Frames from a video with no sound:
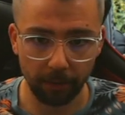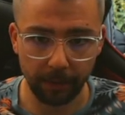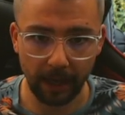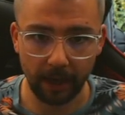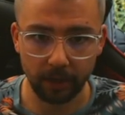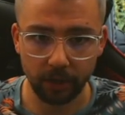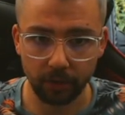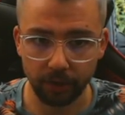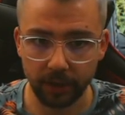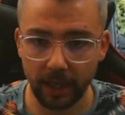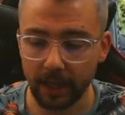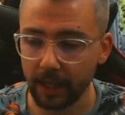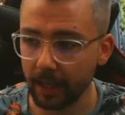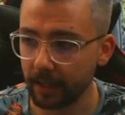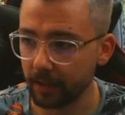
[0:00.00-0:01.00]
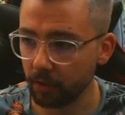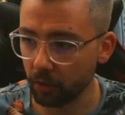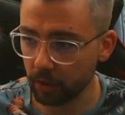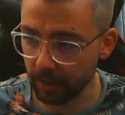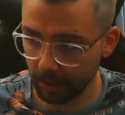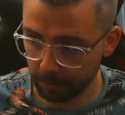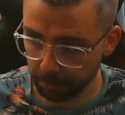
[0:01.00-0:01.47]
to OBS, you'll see it
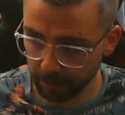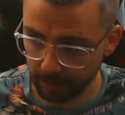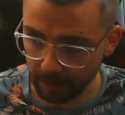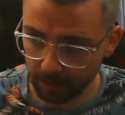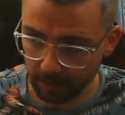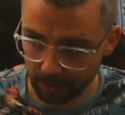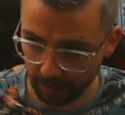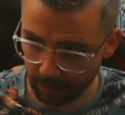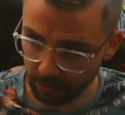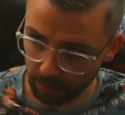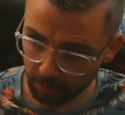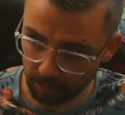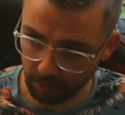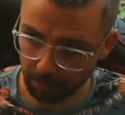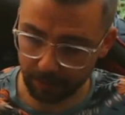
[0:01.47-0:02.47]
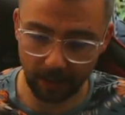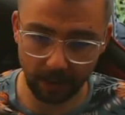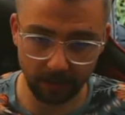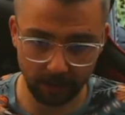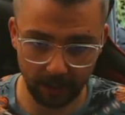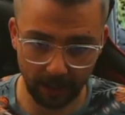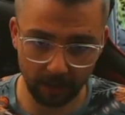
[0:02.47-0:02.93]
just says %user
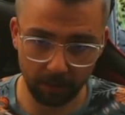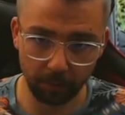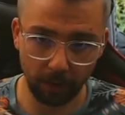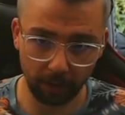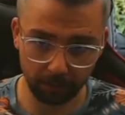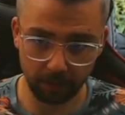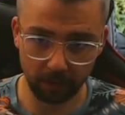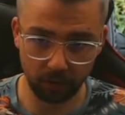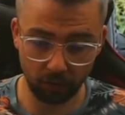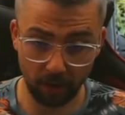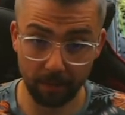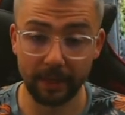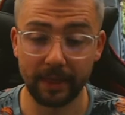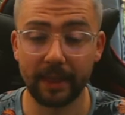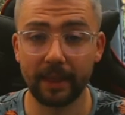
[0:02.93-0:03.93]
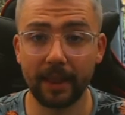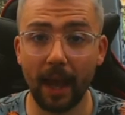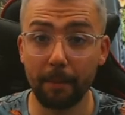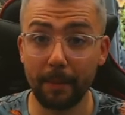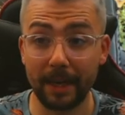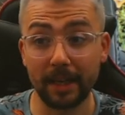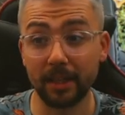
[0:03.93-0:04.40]
%, welcome to the stream.
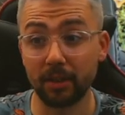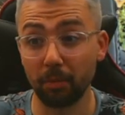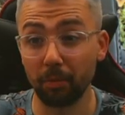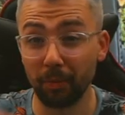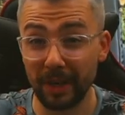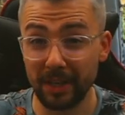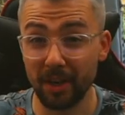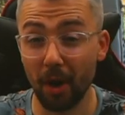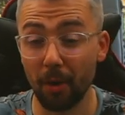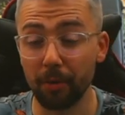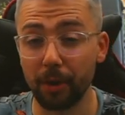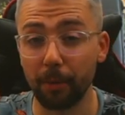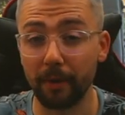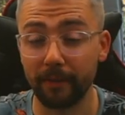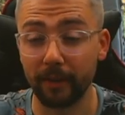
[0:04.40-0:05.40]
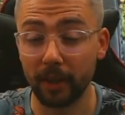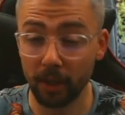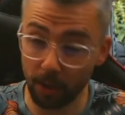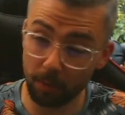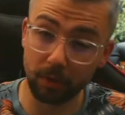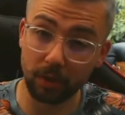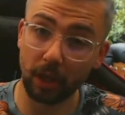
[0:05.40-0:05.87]
That means we know that we've
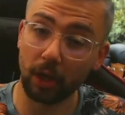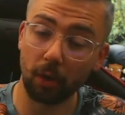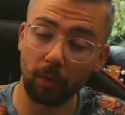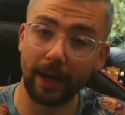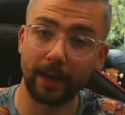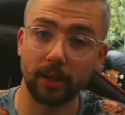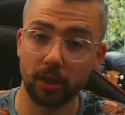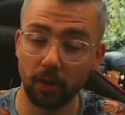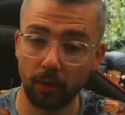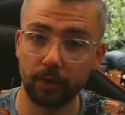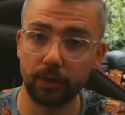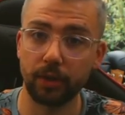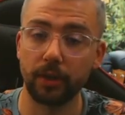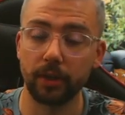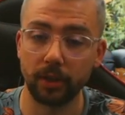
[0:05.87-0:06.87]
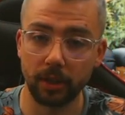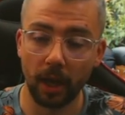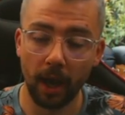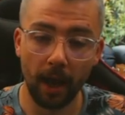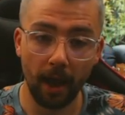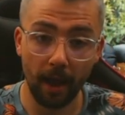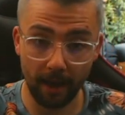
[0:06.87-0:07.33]
used the correct sources
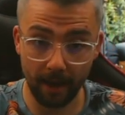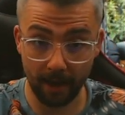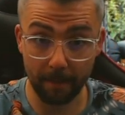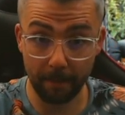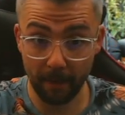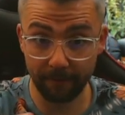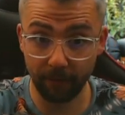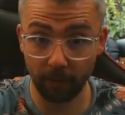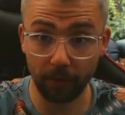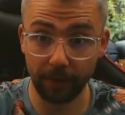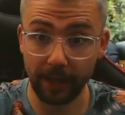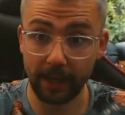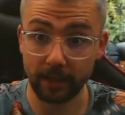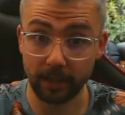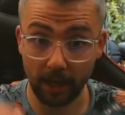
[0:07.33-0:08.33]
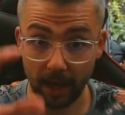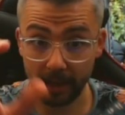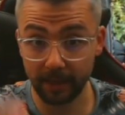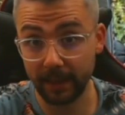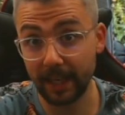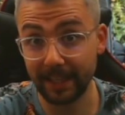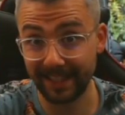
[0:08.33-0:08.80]
for this,
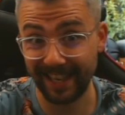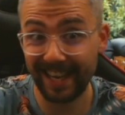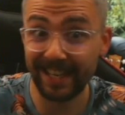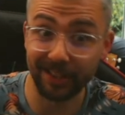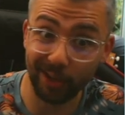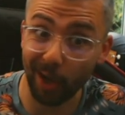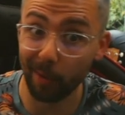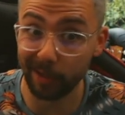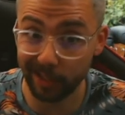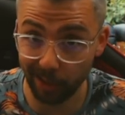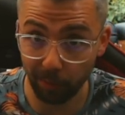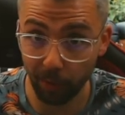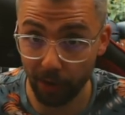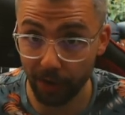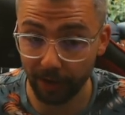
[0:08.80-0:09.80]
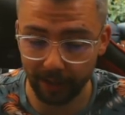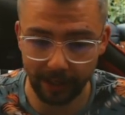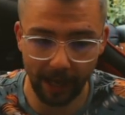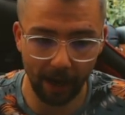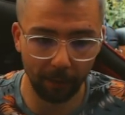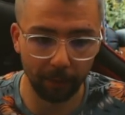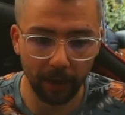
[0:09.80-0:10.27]
and this is going to work
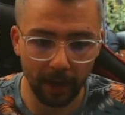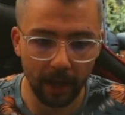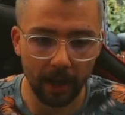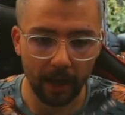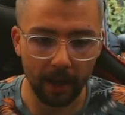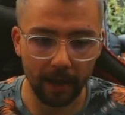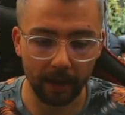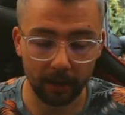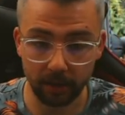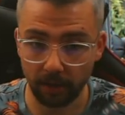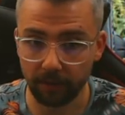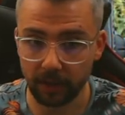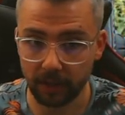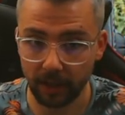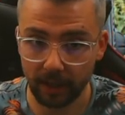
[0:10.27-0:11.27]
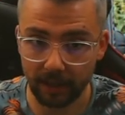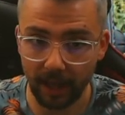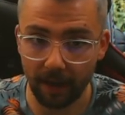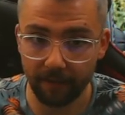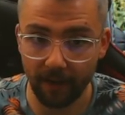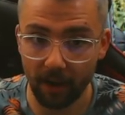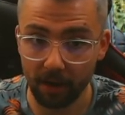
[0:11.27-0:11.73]
now. Because obviously
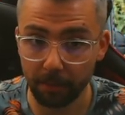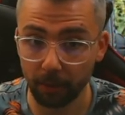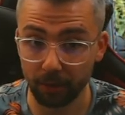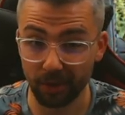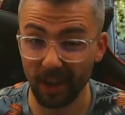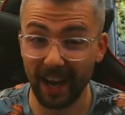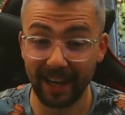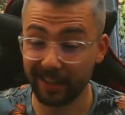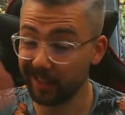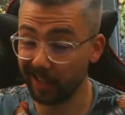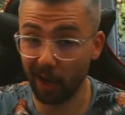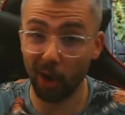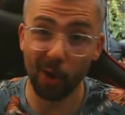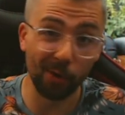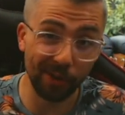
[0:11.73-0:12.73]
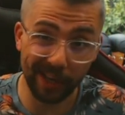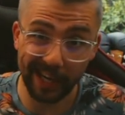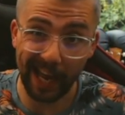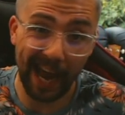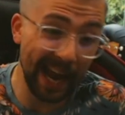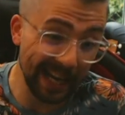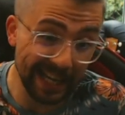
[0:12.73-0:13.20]
that variable is not actually
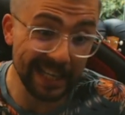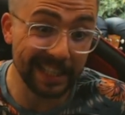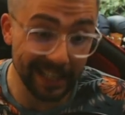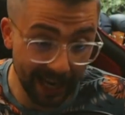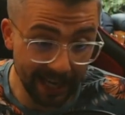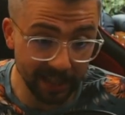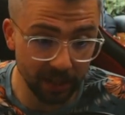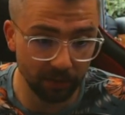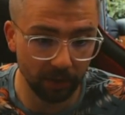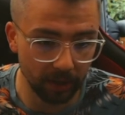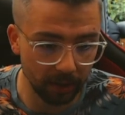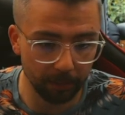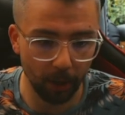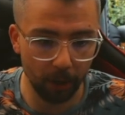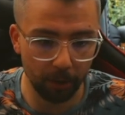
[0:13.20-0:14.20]
holding any data at the